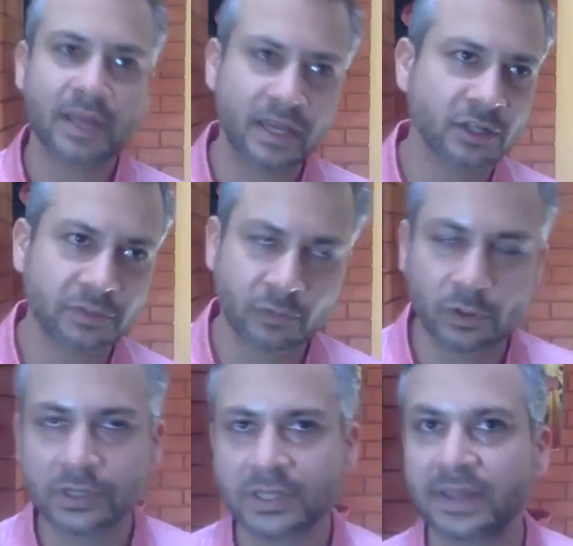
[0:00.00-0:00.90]
English, of
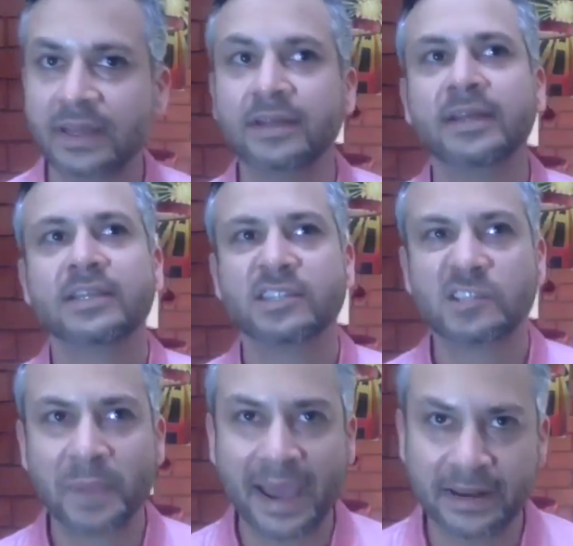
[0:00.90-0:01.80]
course, and then
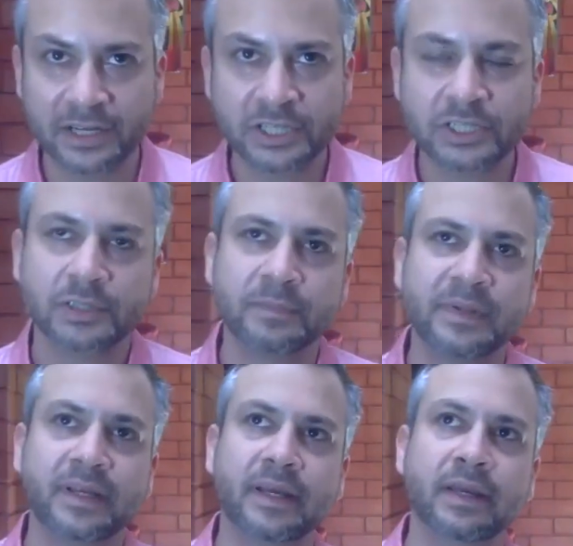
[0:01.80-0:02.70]
Spanish
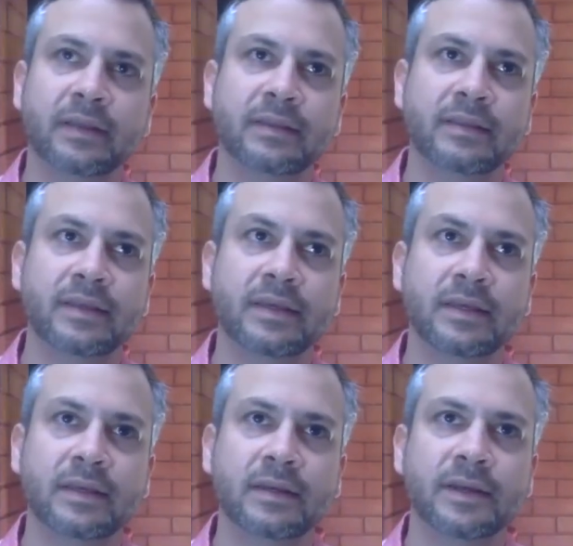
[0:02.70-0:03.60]
being
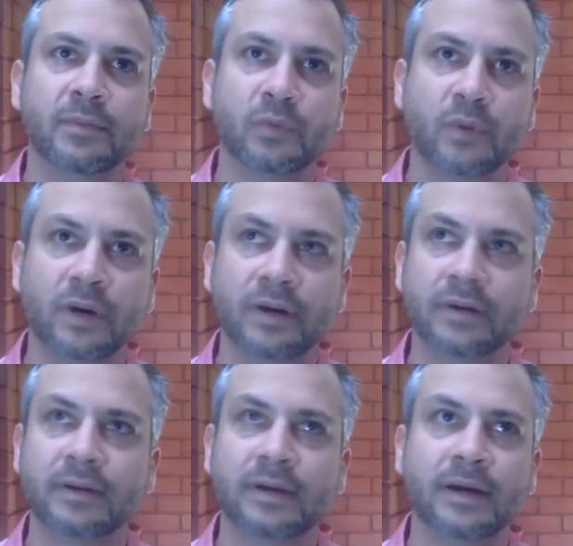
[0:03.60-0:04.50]
the
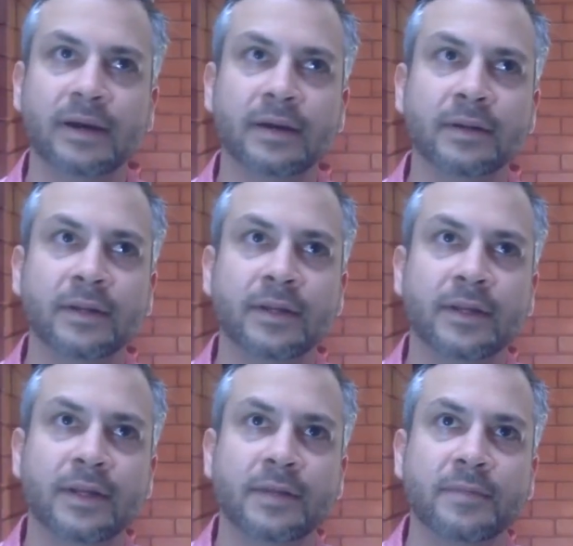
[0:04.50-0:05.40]
#1
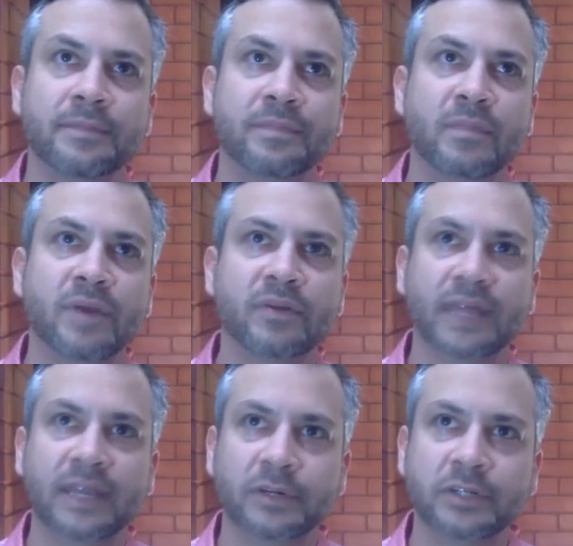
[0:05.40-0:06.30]
mother
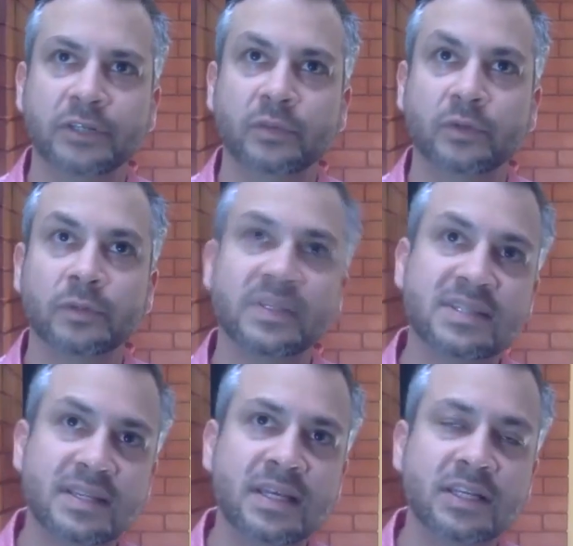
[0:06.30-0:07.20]
language in the world, but
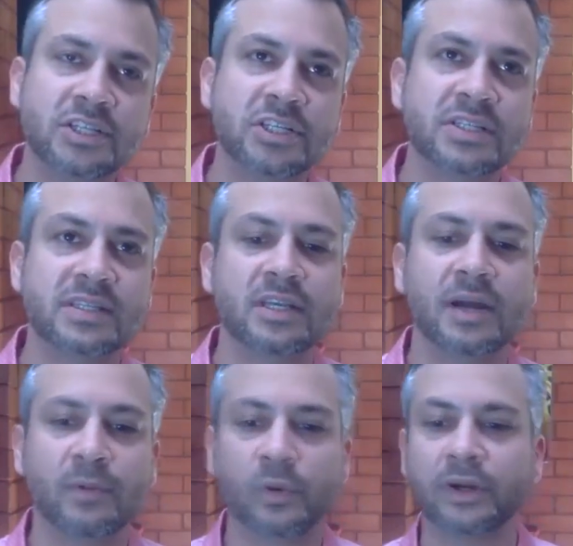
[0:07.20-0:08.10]
English is the
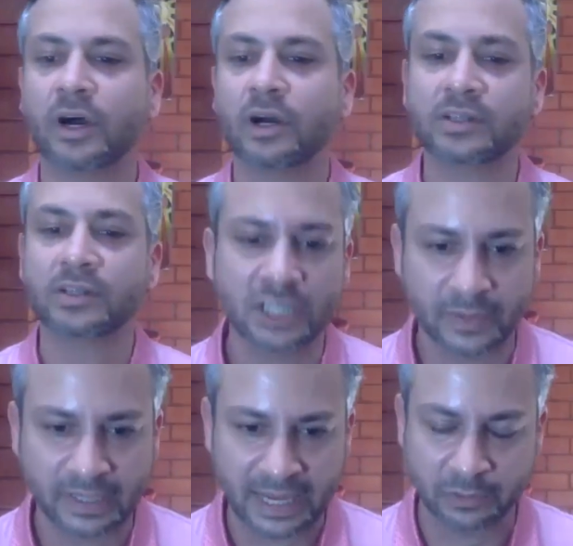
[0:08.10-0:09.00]
#1
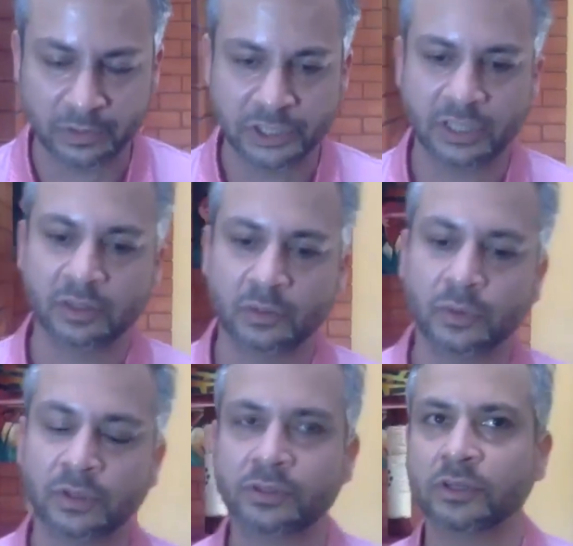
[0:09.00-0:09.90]
auxiliary language in the
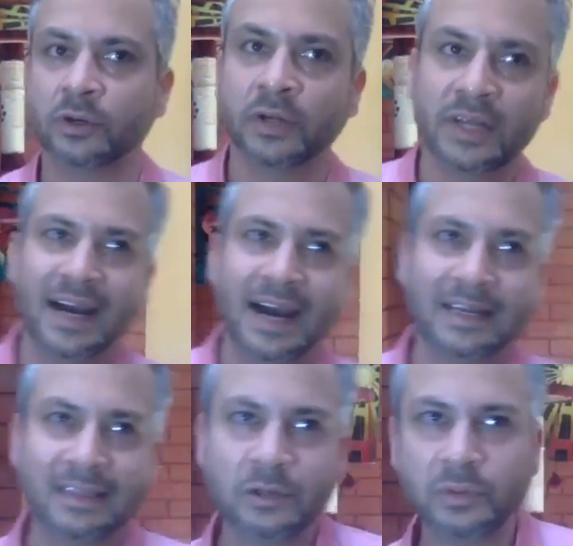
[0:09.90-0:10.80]
world. So I
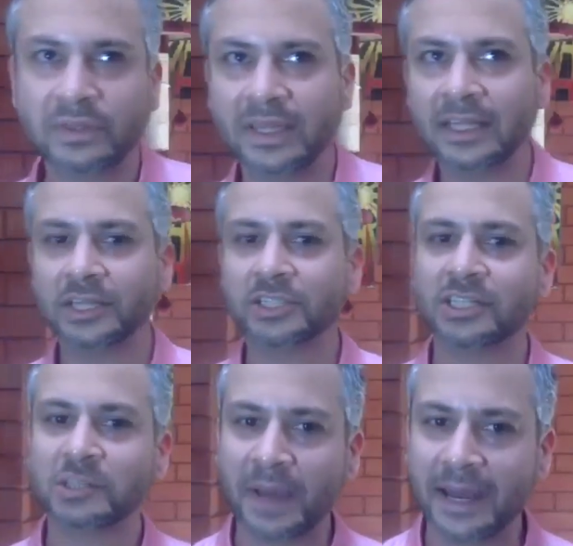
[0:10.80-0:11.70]
think with English
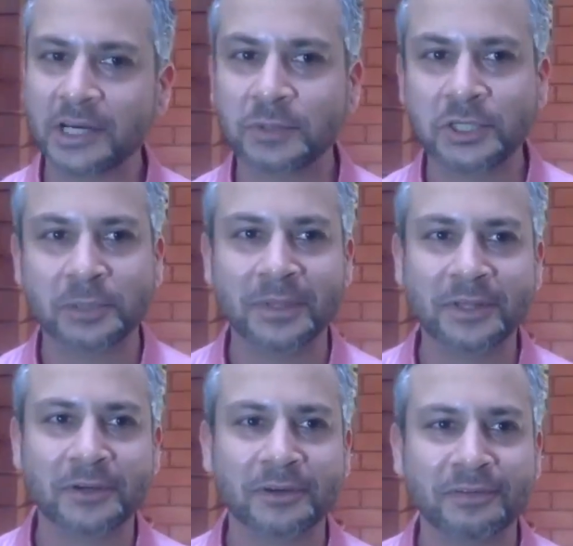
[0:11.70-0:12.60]
and Spanish, we should
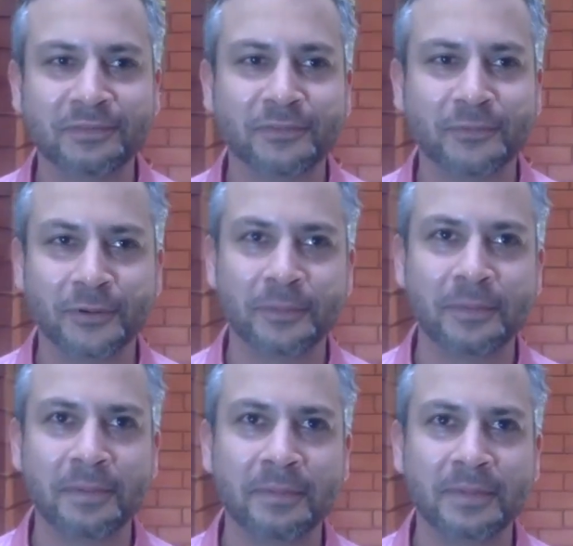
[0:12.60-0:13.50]
be good for
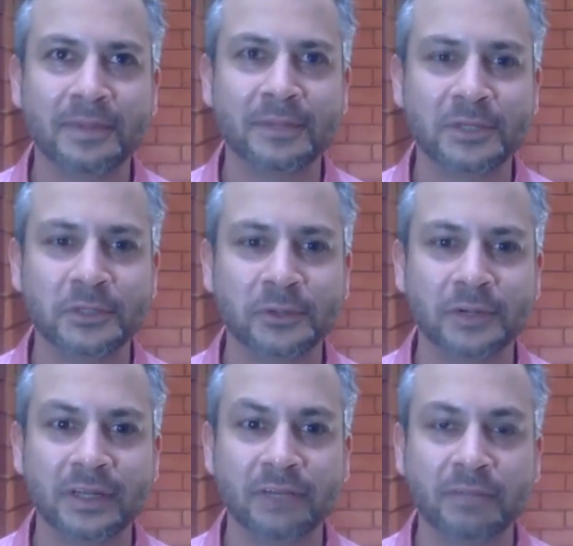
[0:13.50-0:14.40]
probably the
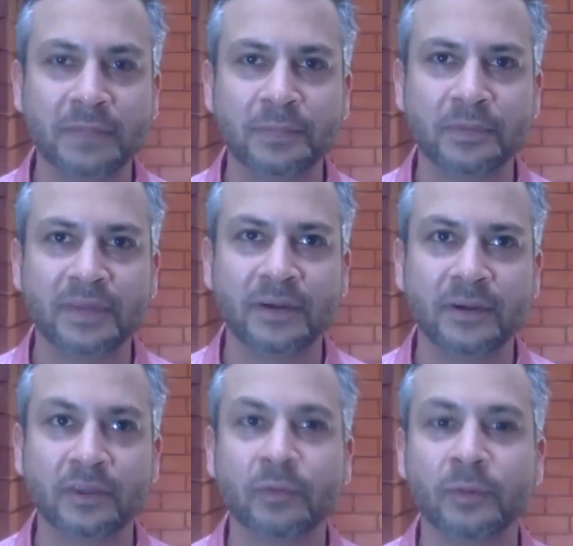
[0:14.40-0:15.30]
majority of people that are
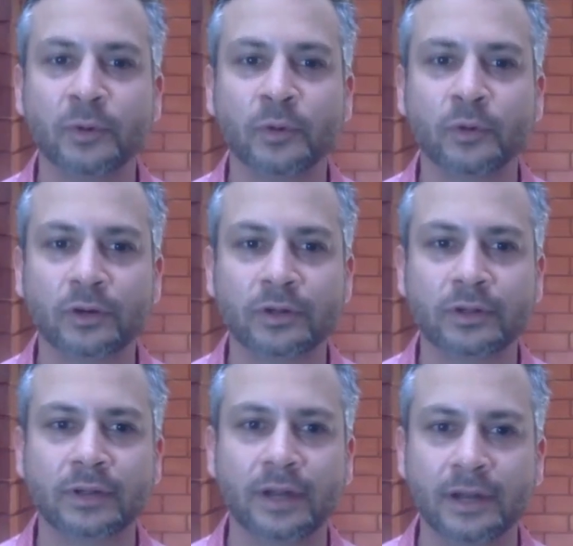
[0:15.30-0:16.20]
in the remote work
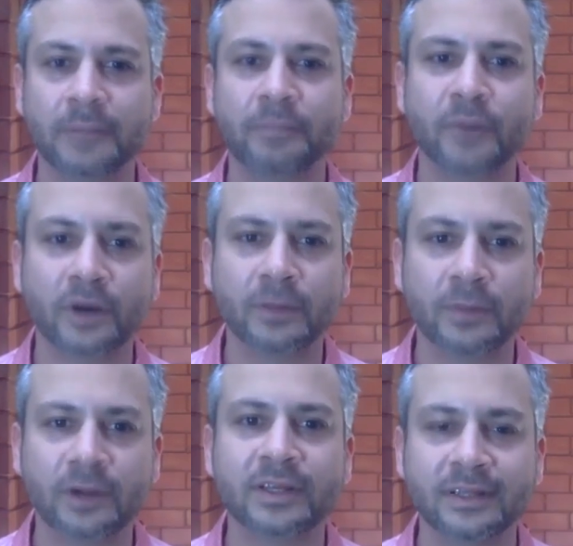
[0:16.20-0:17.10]

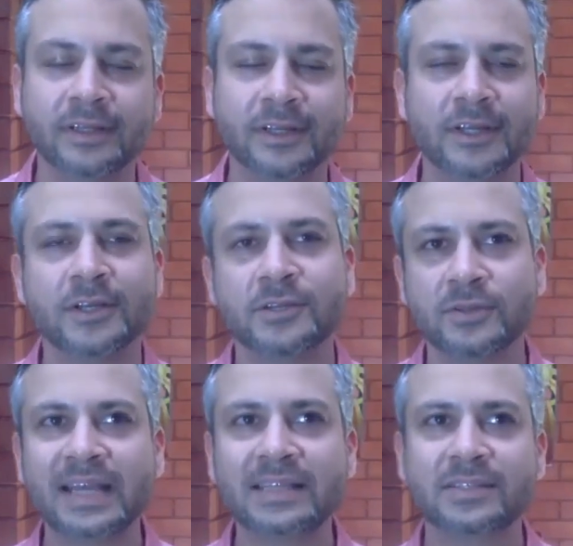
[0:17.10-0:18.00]
market. So
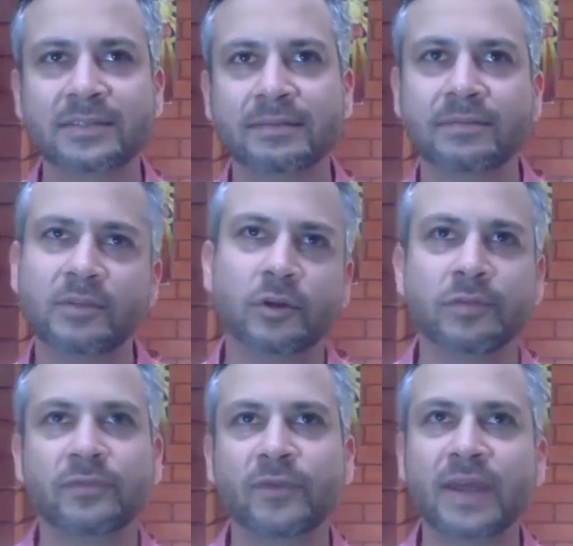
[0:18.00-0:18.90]
that's,
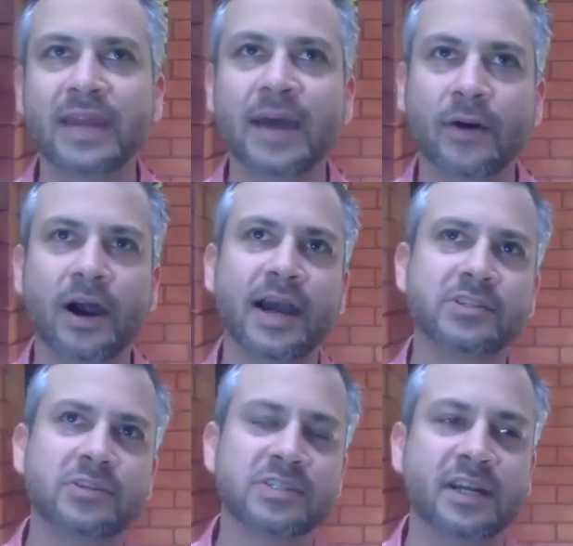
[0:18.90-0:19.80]
right now our
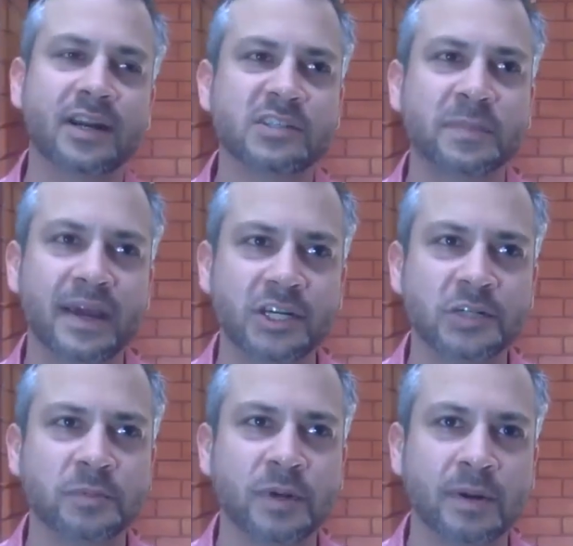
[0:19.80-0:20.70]
eyes are set on
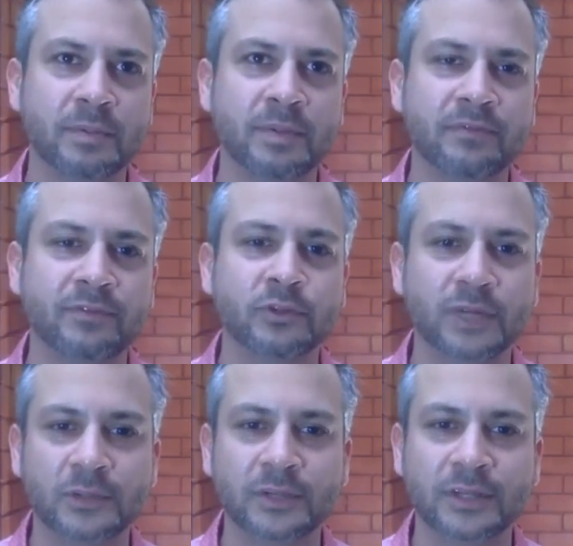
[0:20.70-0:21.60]
Spanish probably for
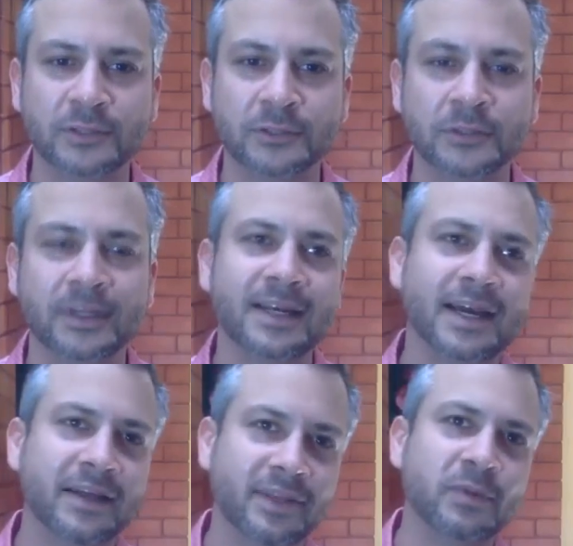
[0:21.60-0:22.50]
2022.
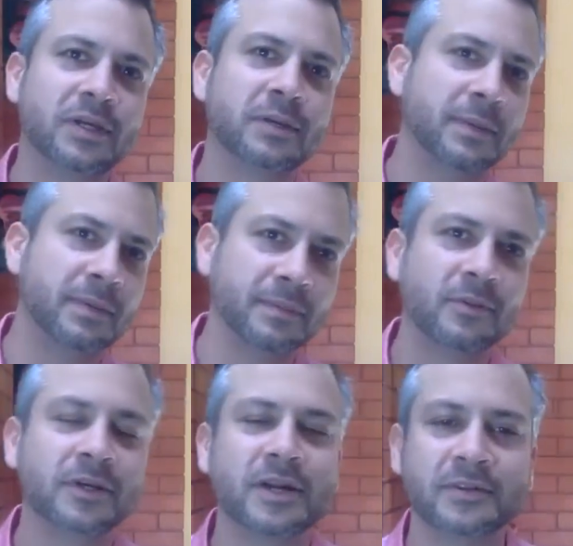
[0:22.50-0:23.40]
And then we could maybe
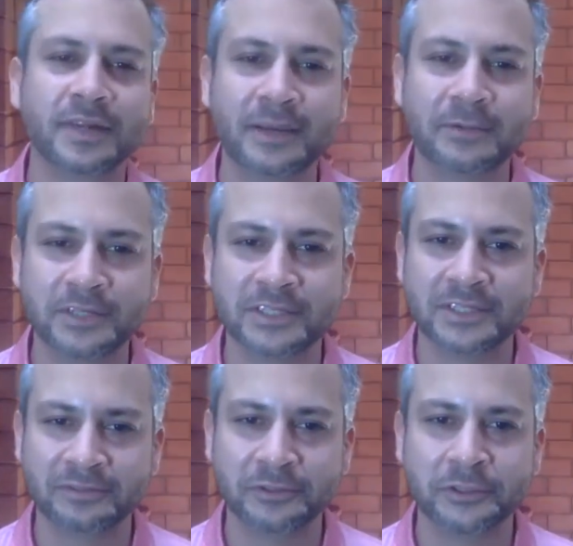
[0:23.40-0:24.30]
look at other languages
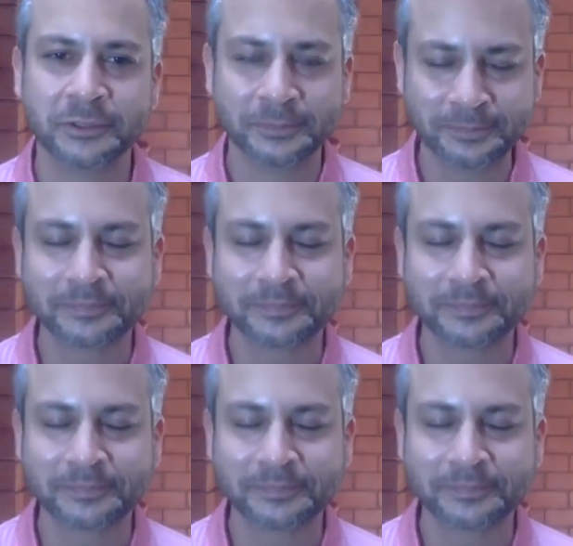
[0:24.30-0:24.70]
in the future.